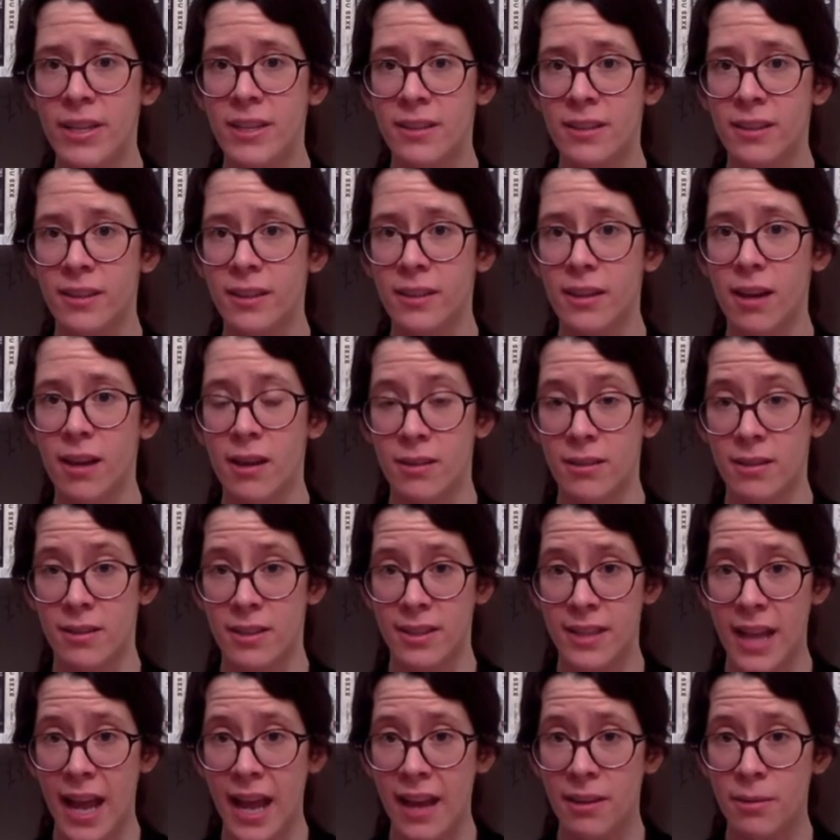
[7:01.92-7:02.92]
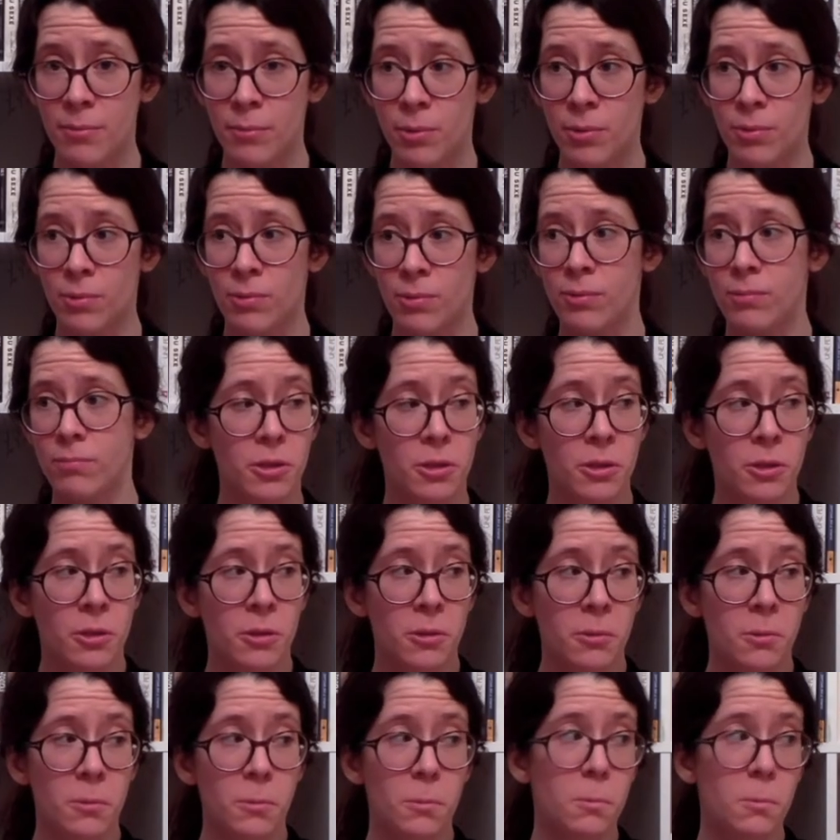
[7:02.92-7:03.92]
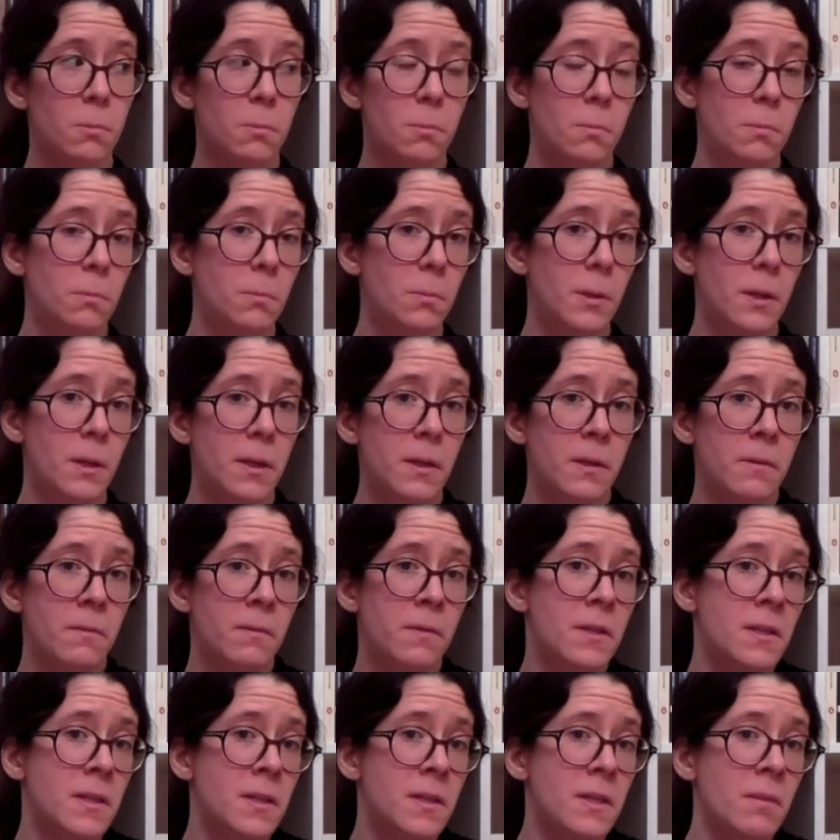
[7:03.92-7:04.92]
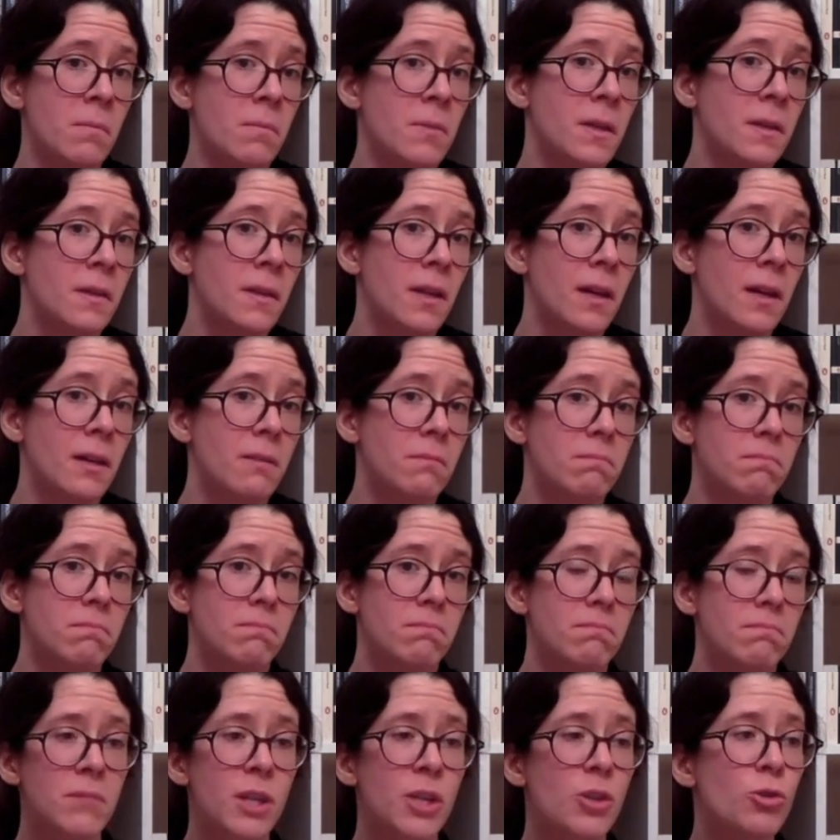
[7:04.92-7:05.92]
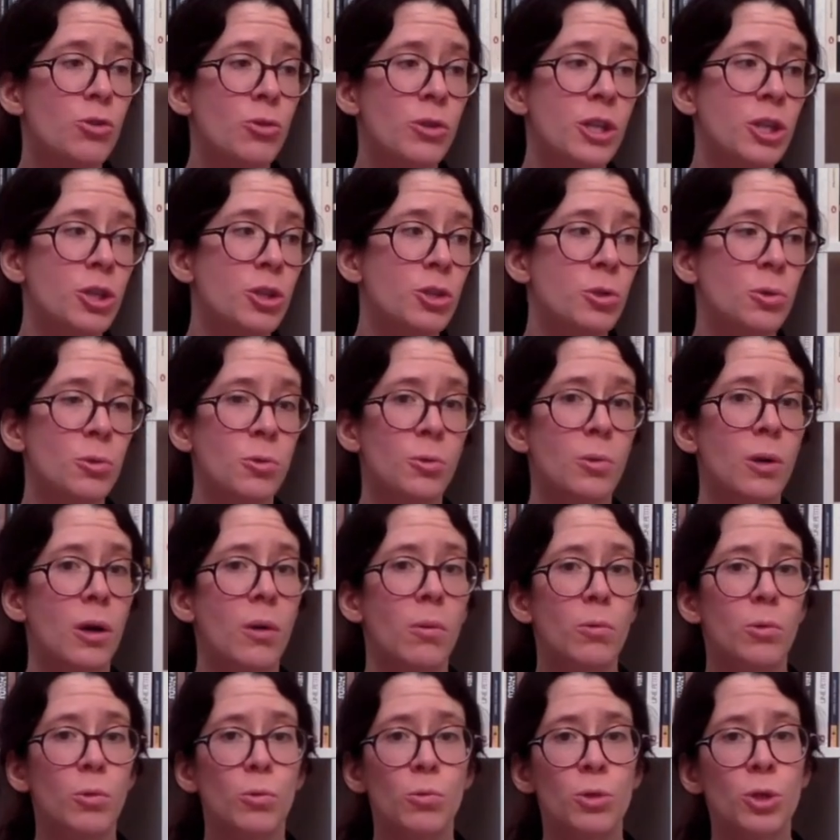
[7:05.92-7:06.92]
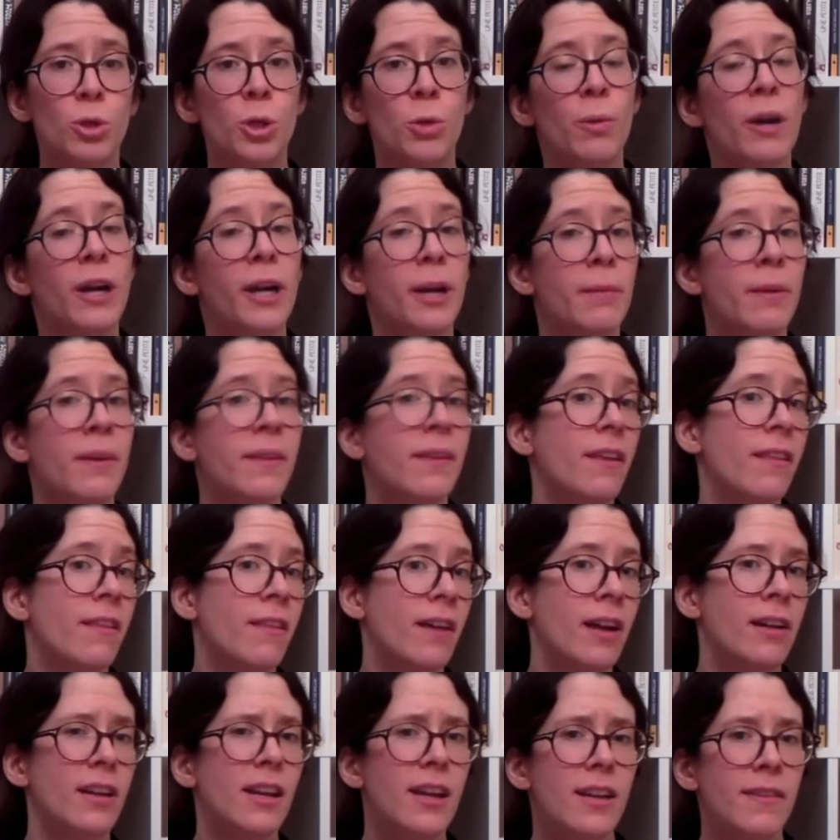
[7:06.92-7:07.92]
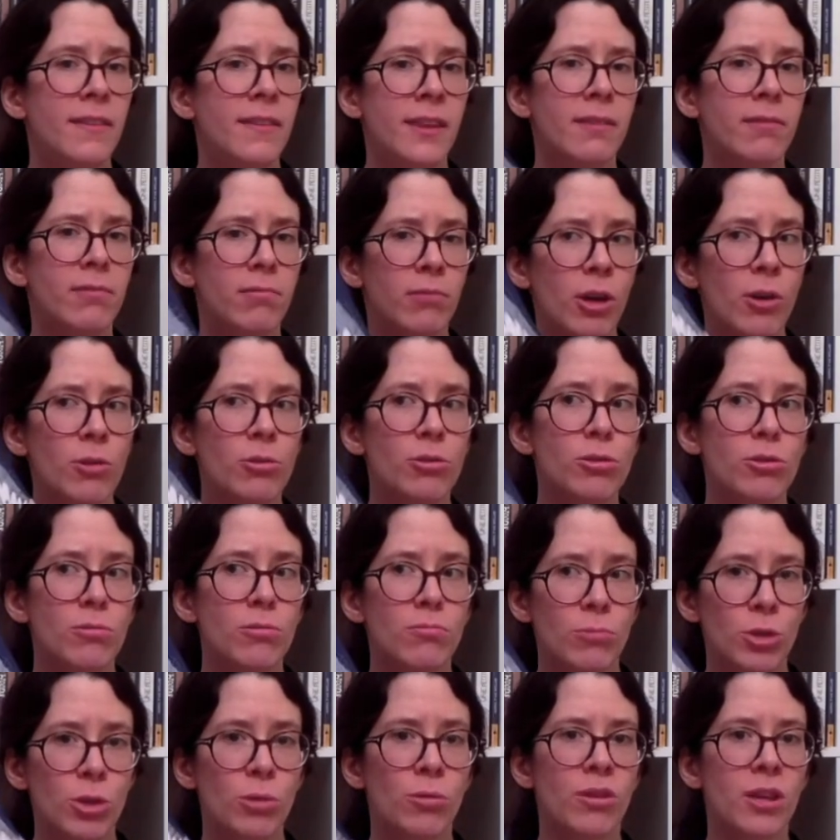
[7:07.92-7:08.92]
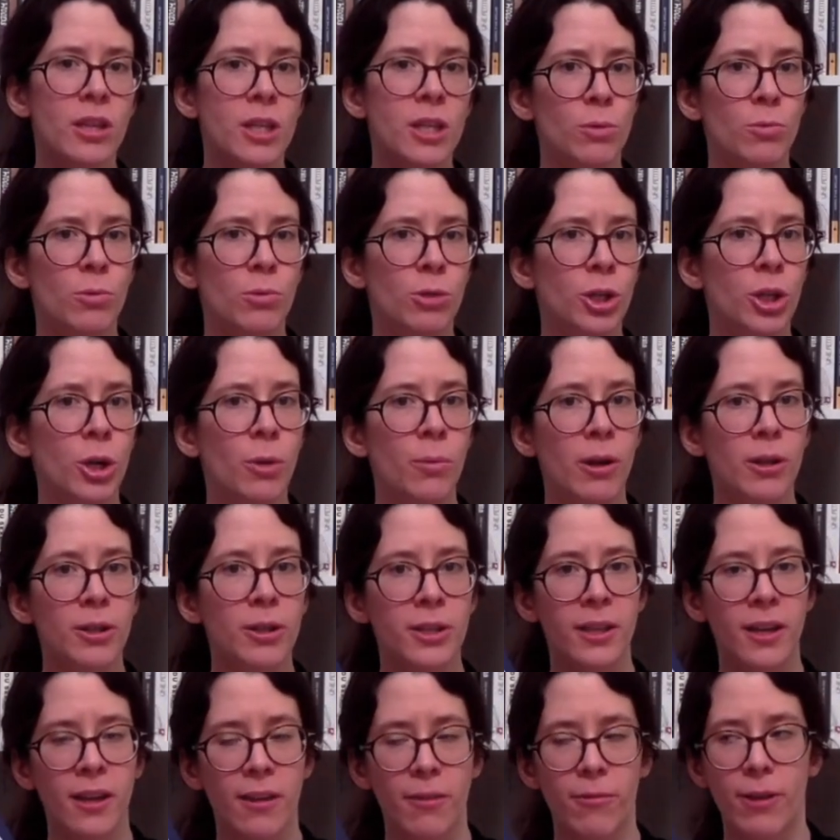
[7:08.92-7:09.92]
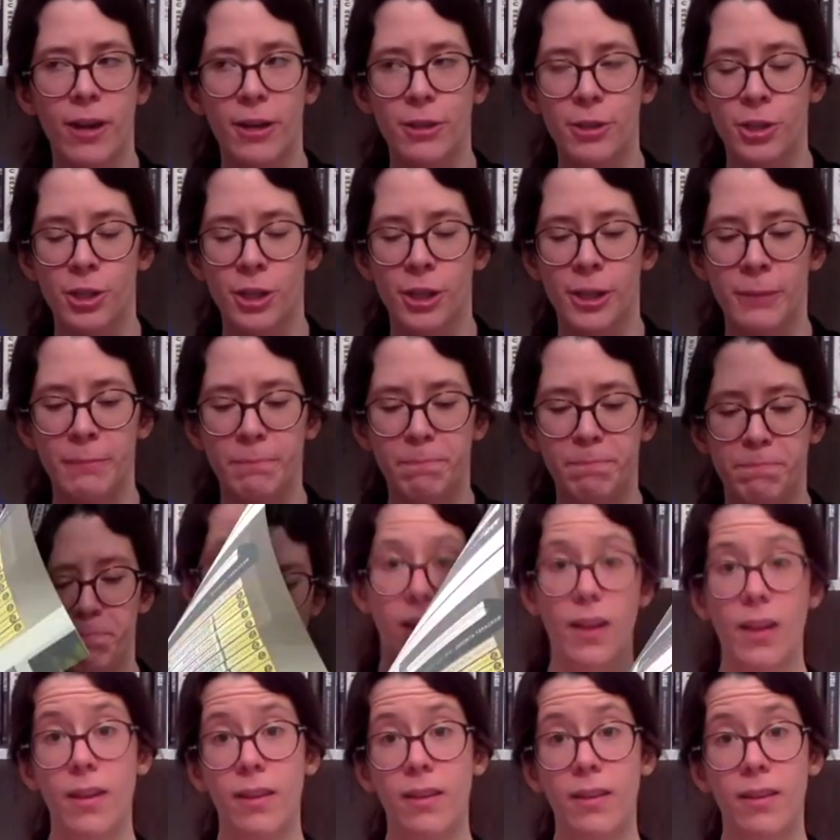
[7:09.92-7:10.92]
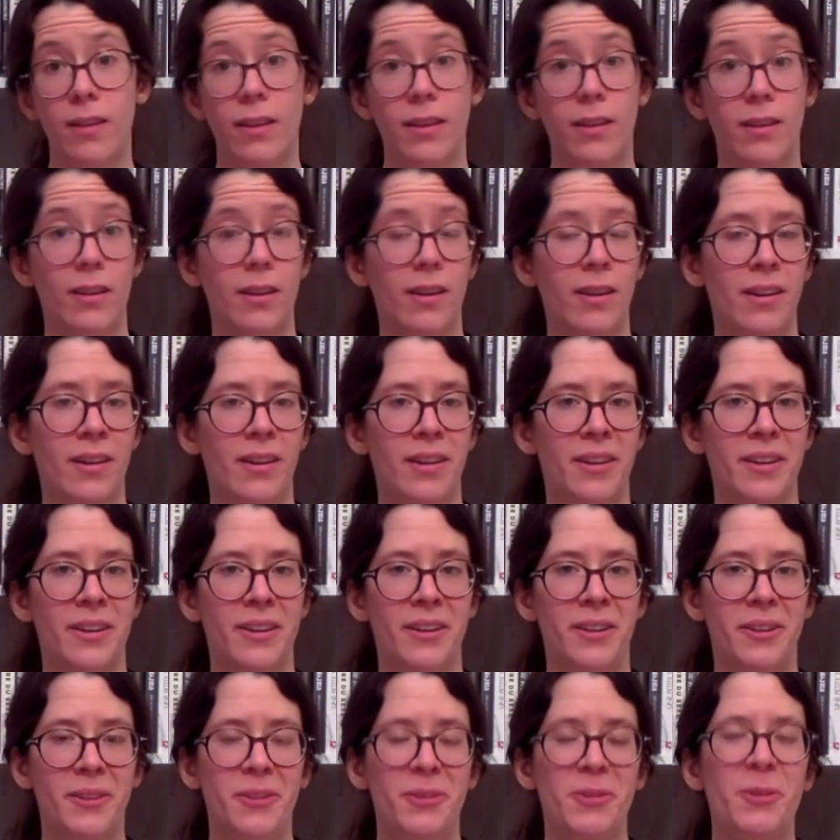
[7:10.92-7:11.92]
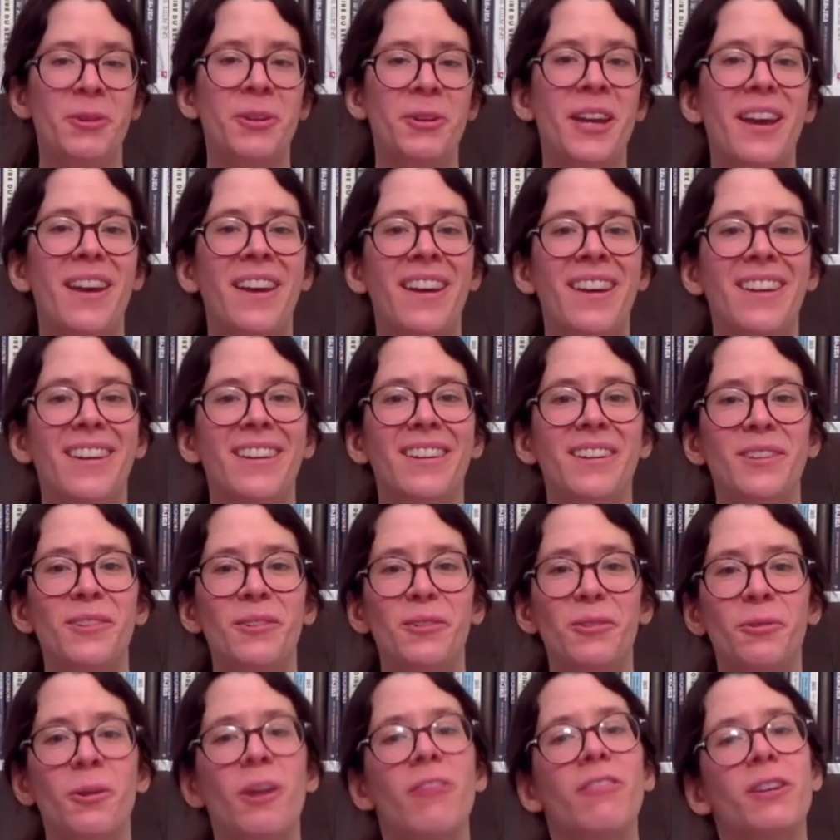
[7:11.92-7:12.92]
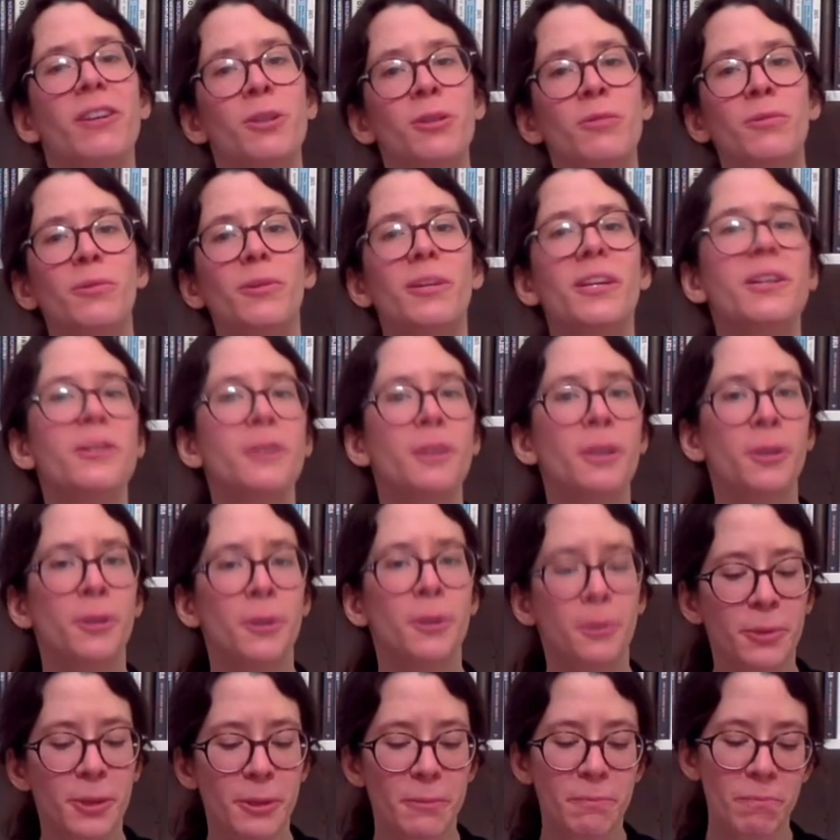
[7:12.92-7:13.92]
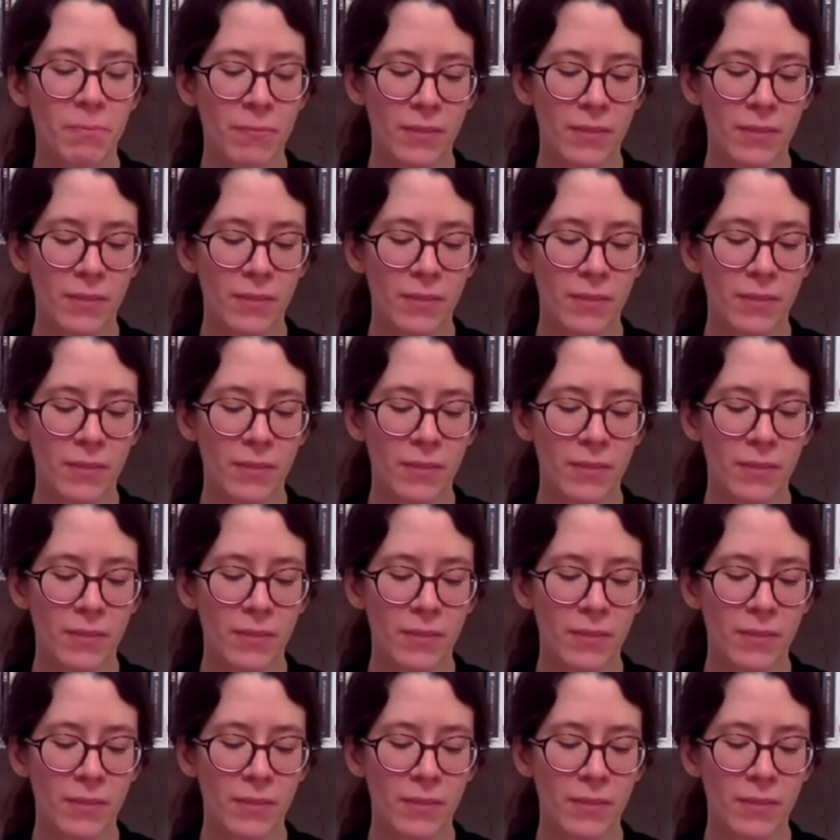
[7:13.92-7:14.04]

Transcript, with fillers: easily understandable. So if this is something that intrigues you, I would also recommend that. Those two things would go well together, actually. Then I took a little graphic novel interlude